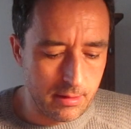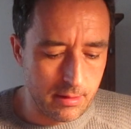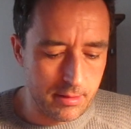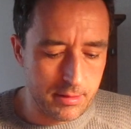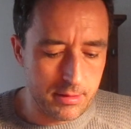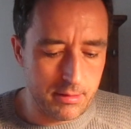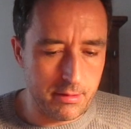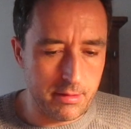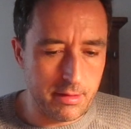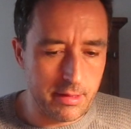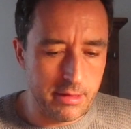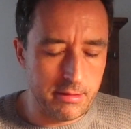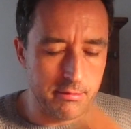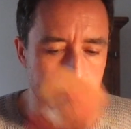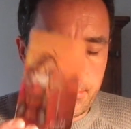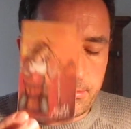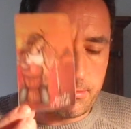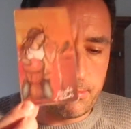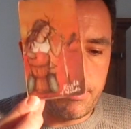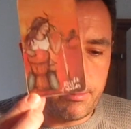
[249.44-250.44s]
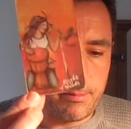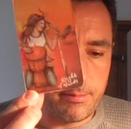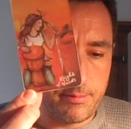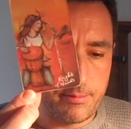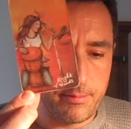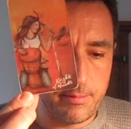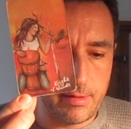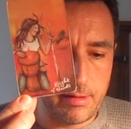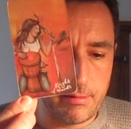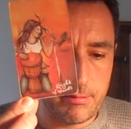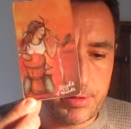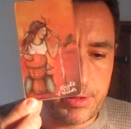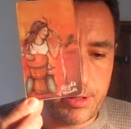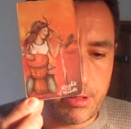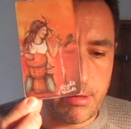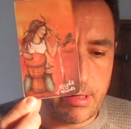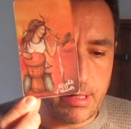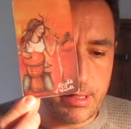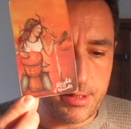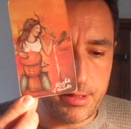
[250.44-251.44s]
So that you... that was
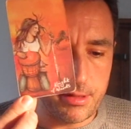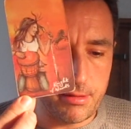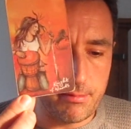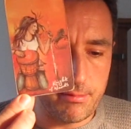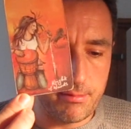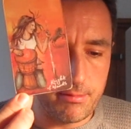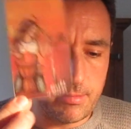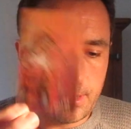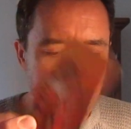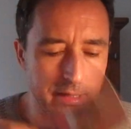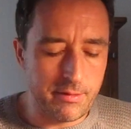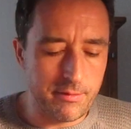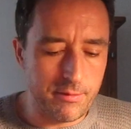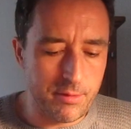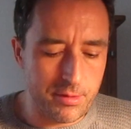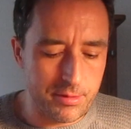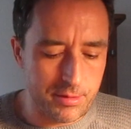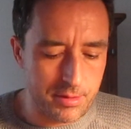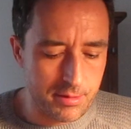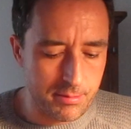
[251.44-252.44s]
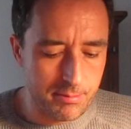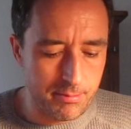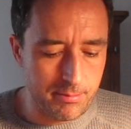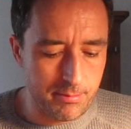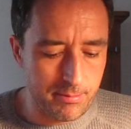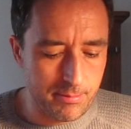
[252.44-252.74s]
your action. Knight of Wands.